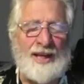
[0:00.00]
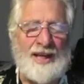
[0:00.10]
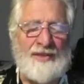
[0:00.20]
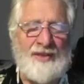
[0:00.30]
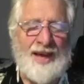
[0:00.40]

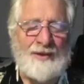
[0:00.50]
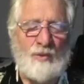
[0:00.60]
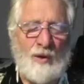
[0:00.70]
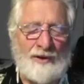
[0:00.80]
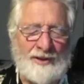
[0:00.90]
that
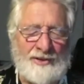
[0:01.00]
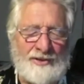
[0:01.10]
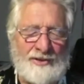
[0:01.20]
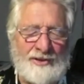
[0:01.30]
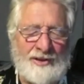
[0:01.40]
oneness,
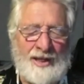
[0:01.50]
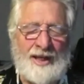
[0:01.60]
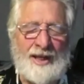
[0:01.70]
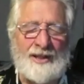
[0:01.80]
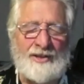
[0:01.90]
it
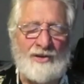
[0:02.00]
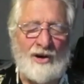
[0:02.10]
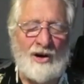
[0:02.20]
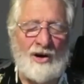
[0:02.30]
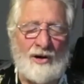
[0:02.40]
is
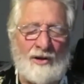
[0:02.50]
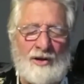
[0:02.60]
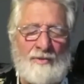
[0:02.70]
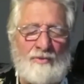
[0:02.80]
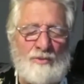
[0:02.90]
all
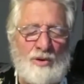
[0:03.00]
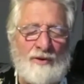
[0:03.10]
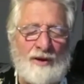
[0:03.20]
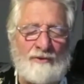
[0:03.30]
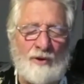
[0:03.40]
moving
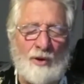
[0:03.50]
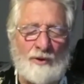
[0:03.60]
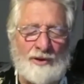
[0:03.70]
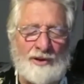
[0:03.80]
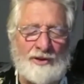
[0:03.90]
forward
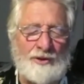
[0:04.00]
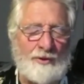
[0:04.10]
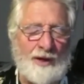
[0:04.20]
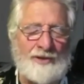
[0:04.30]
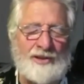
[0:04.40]
in the
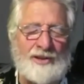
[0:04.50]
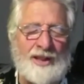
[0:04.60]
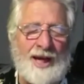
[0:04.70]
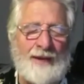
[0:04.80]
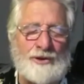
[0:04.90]
direction that I
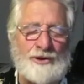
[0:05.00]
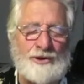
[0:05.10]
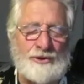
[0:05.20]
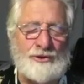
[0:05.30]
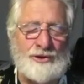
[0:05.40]
would
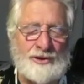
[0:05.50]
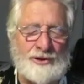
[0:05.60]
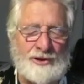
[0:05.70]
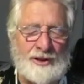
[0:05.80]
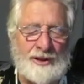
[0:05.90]
choose to
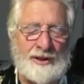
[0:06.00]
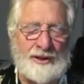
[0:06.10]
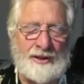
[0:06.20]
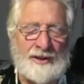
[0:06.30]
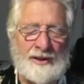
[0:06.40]
see.
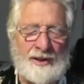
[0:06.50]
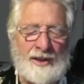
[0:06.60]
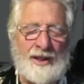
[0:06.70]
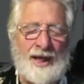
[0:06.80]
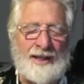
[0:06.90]

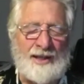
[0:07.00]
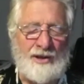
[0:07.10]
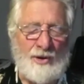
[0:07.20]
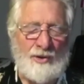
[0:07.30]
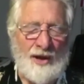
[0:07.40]
And I know
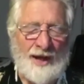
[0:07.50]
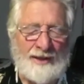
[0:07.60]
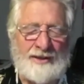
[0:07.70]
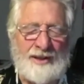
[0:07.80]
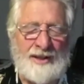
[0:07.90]
that
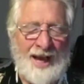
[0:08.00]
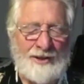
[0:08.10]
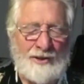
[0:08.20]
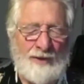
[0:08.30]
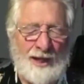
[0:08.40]
that
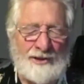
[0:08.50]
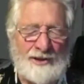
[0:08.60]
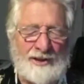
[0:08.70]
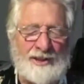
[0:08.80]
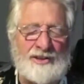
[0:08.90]
direction
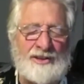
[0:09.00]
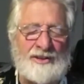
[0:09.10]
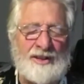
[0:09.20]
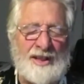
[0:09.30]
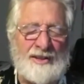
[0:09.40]
is
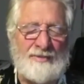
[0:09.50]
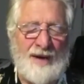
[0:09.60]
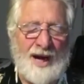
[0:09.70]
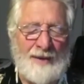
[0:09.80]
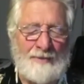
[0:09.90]
in my
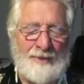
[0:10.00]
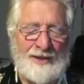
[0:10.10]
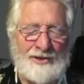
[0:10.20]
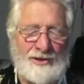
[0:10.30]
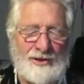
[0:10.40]
best
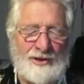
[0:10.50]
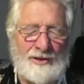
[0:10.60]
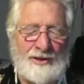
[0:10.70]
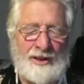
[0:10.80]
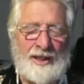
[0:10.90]
good.
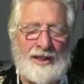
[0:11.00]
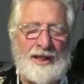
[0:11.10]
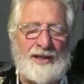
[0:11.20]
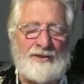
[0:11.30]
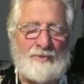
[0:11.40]
It's
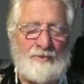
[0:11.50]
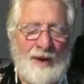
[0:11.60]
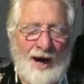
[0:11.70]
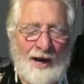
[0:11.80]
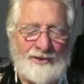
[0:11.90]

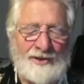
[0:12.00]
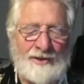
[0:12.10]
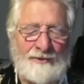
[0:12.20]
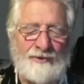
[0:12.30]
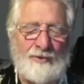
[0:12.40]
positive
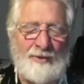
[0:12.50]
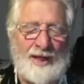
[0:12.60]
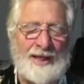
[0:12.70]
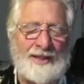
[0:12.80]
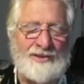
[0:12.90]
for me.
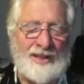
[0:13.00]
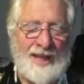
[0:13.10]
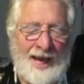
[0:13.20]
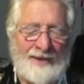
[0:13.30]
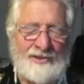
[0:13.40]
It's
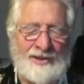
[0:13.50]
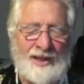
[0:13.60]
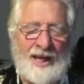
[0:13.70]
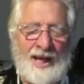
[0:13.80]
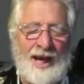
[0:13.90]
enhancing
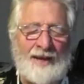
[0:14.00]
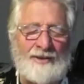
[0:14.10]
and